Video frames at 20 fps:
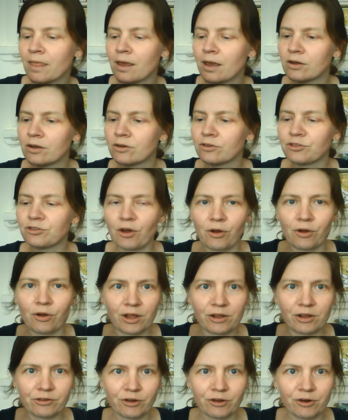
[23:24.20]
So
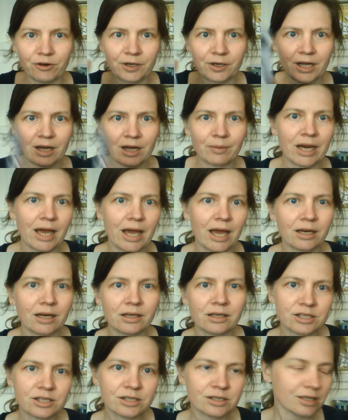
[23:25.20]
that's going to come in handy
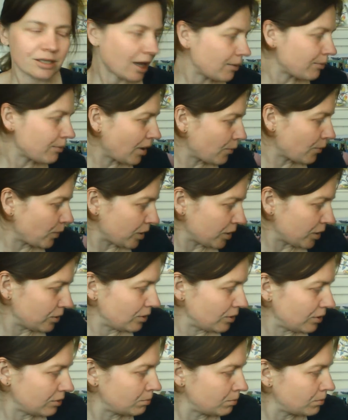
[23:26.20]
just to get my wheel
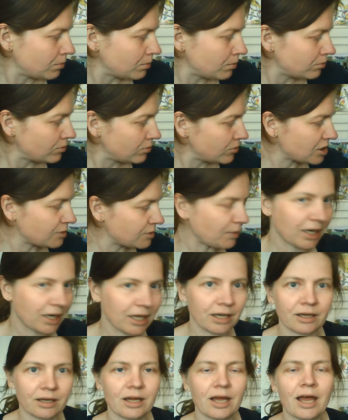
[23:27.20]

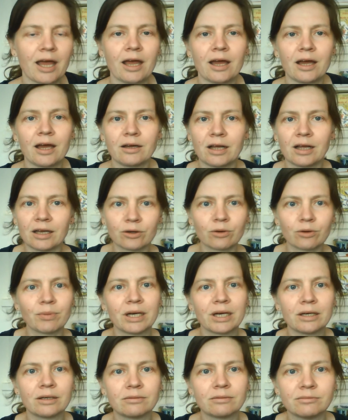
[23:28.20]
spinning a little bit
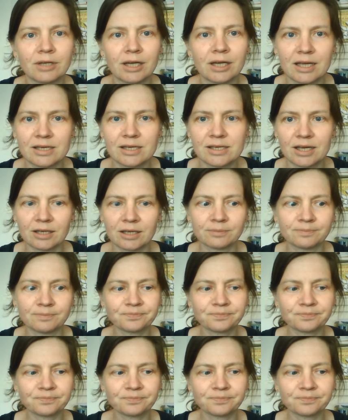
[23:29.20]
easier.